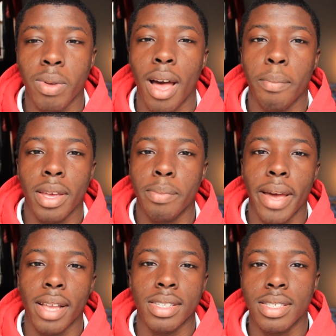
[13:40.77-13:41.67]
I make
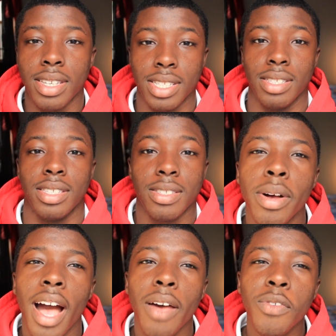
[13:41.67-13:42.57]
bad decisions.
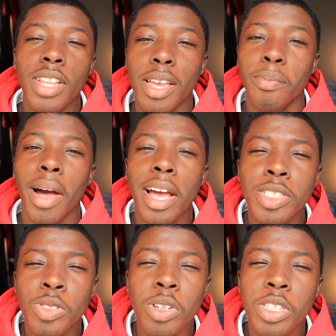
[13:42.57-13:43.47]
But I feel like my
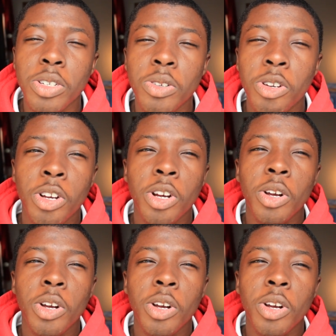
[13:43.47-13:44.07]
instructor